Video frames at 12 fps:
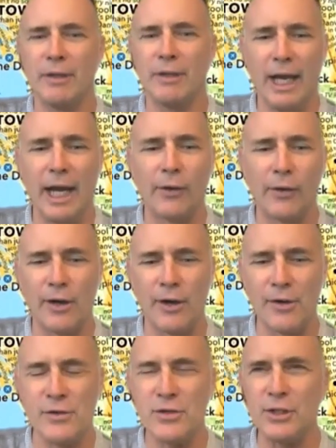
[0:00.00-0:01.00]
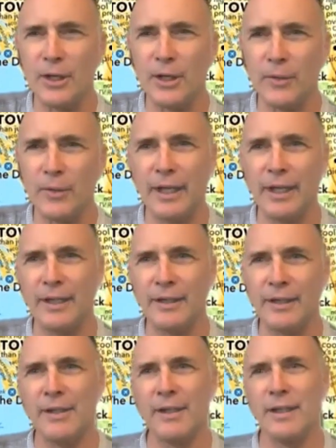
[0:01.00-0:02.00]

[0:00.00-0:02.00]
errors, you know, and